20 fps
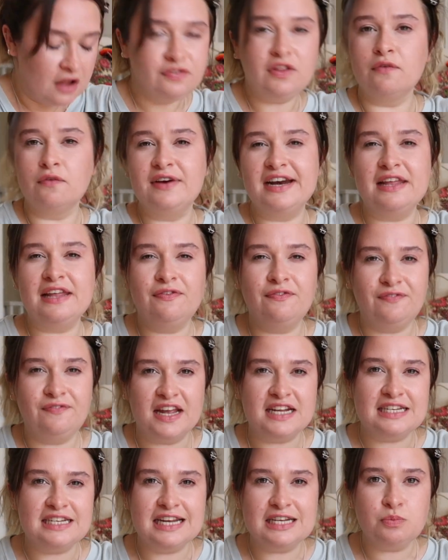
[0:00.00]
that really
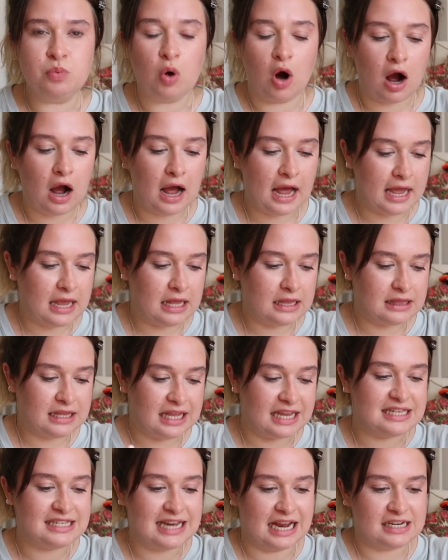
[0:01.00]
fitted what
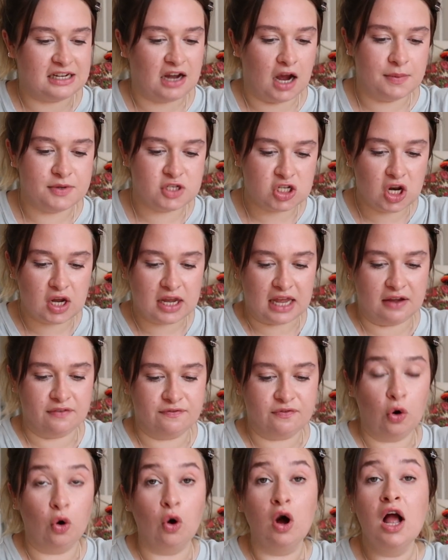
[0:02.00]
the aesthetic I was looking
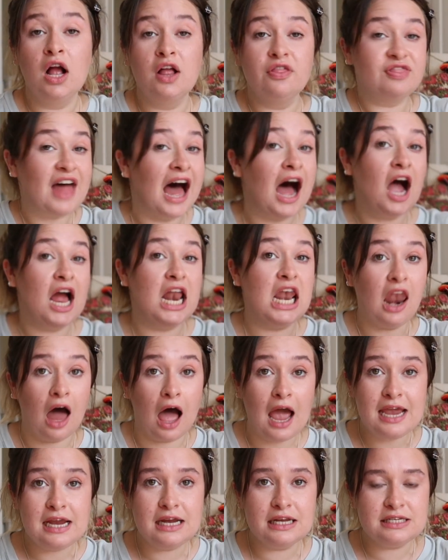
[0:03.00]
for that I
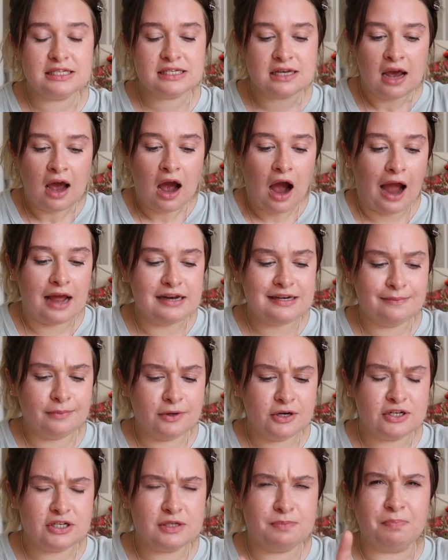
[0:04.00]
liked. I didn't
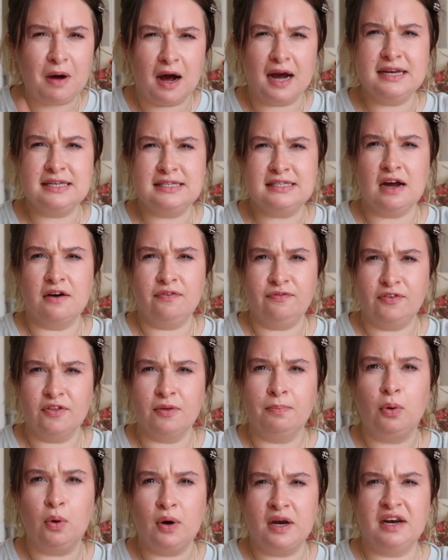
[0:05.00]
want to just buy stuff for
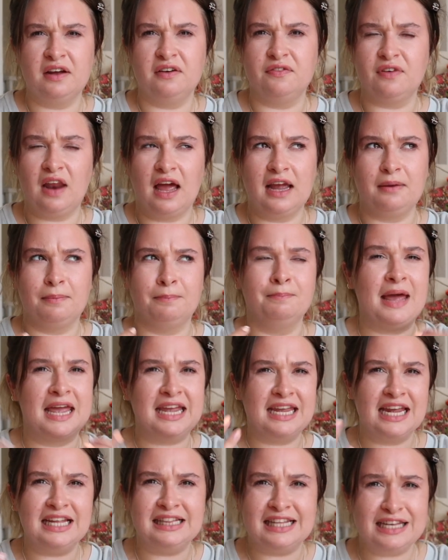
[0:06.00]
the point of like
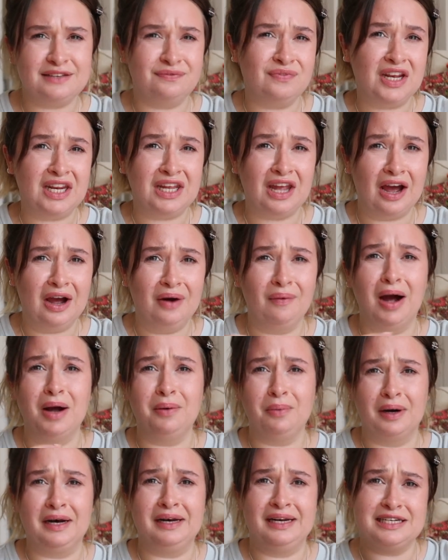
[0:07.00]
making this video. I
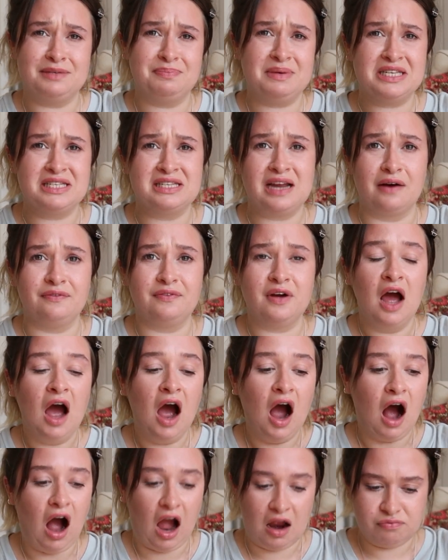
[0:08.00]
wanted it to be stuff
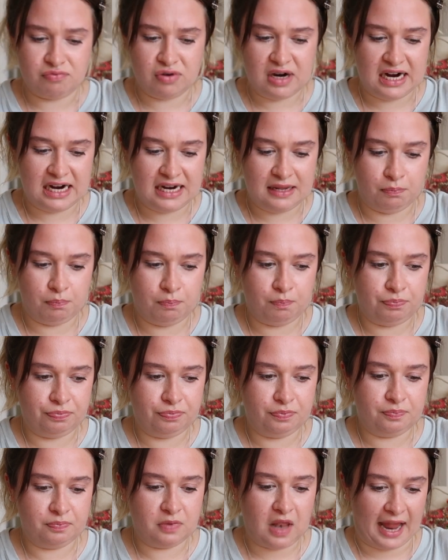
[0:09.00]
I really
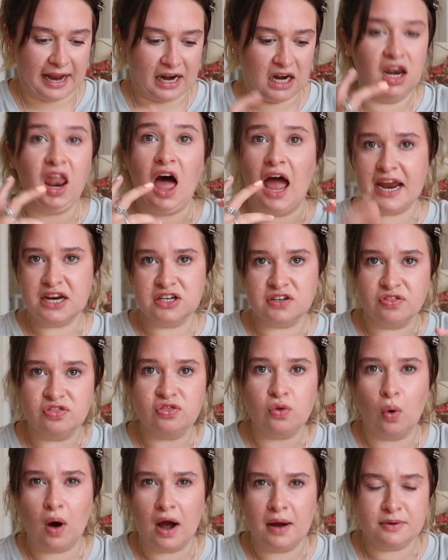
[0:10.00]
like liked and
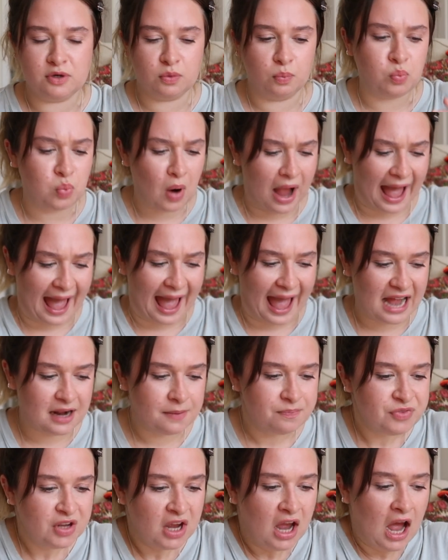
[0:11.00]
thought I would wear.